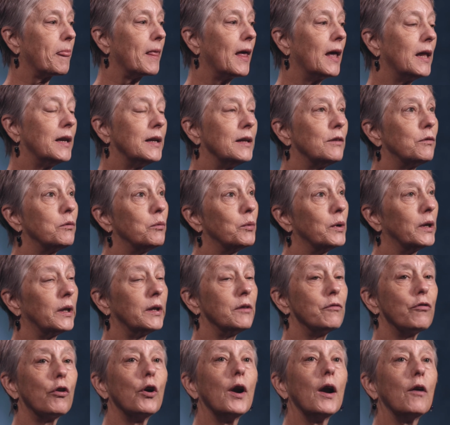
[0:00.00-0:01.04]
And it's
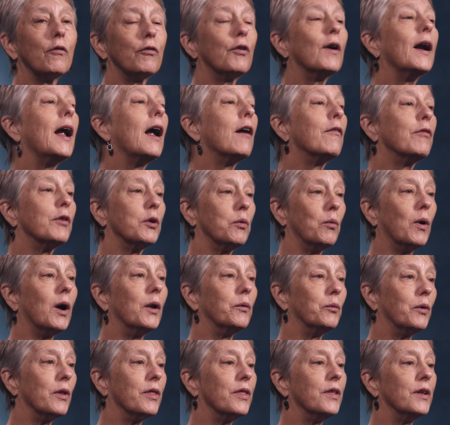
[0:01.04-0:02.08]
really for
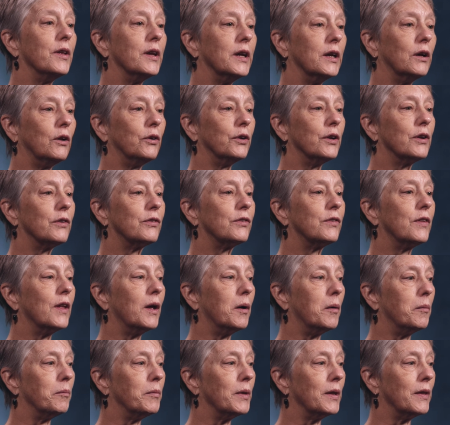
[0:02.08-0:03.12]
everyone with the illness,
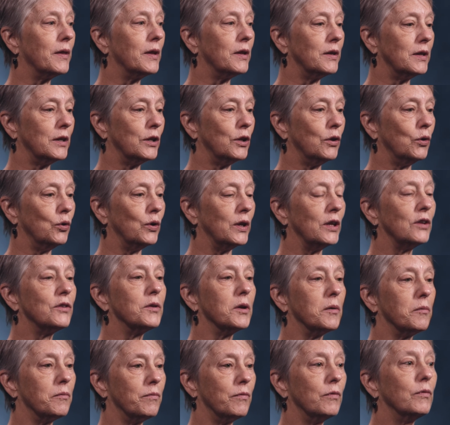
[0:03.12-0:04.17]
you need
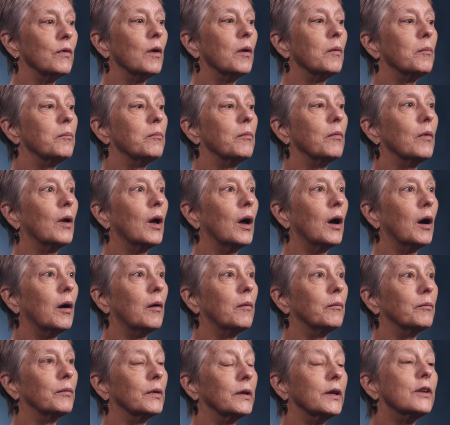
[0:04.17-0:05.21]
to
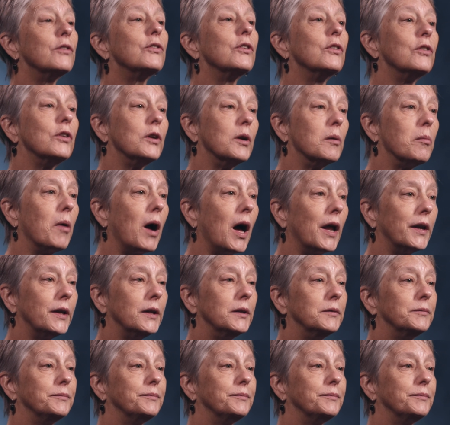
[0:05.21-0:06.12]
listen to your body,